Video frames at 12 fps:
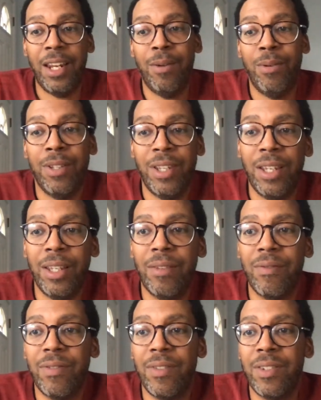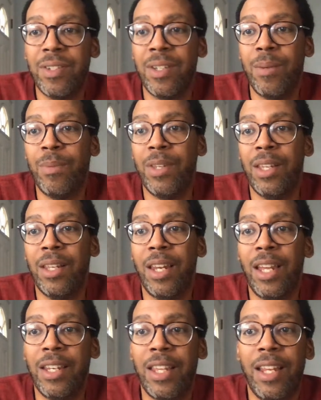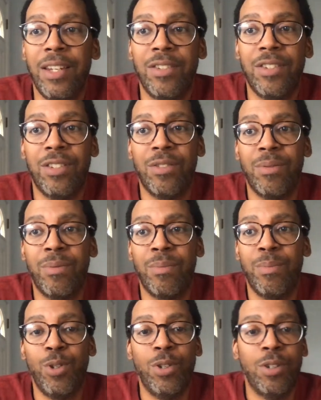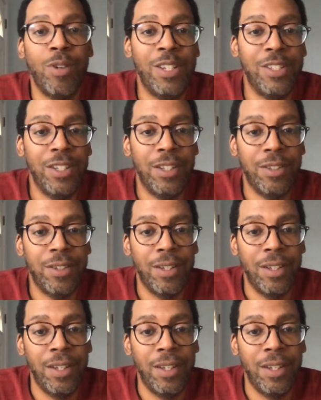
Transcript: I would think something like that is just pure craziness.